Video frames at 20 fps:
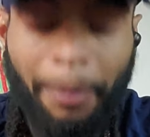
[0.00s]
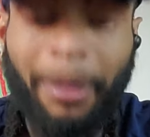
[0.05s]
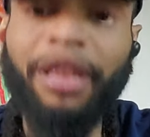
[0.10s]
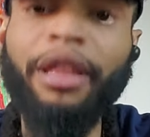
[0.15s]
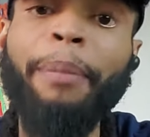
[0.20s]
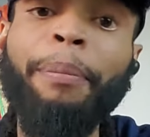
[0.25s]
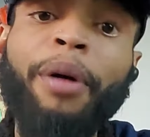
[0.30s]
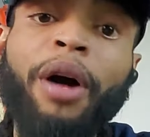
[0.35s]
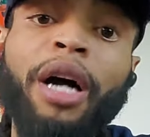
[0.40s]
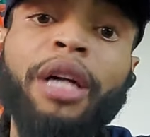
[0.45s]

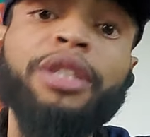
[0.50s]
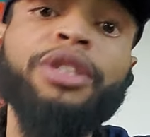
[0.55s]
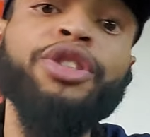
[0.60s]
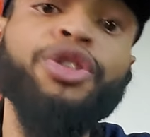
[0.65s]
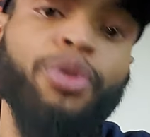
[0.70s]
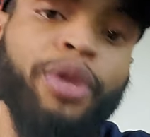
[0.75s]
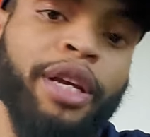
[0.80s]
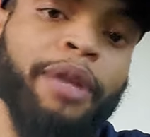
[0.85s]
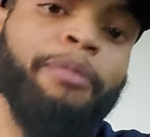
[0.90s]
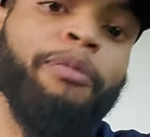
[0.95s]
But the
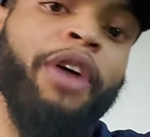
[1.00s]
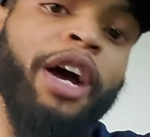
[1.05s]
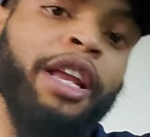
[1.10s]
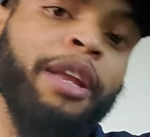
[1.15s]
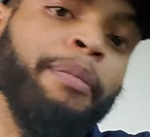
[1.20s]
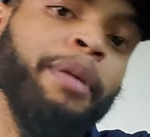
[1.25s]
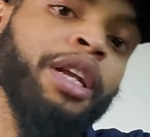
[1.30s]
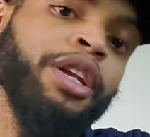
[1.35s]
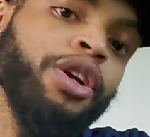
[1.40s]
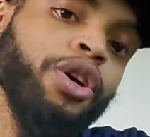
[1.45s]
pods, you can
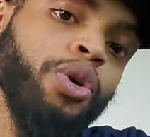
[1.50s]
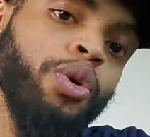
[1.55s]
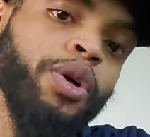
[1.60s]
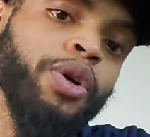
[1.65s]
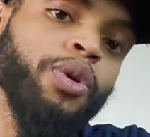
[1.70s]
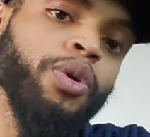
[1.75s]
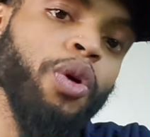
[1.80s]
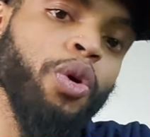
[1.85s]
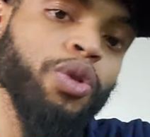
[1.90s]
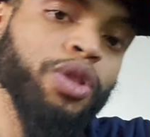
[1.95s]
find them on the
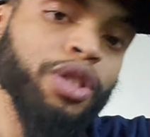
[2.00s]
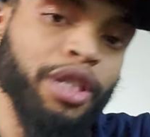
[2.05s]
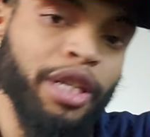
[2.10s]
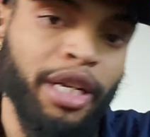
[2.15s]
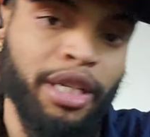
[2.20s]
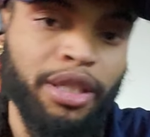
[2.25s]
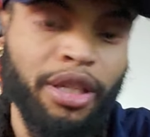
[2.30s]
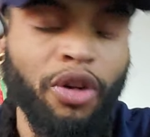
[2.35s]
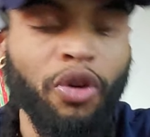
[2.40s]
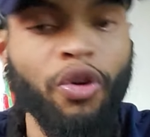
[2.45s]

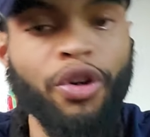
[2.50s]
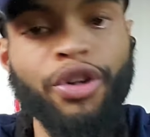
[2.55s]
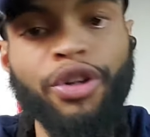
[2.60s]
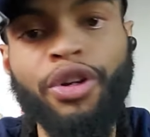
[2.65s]
OCS, or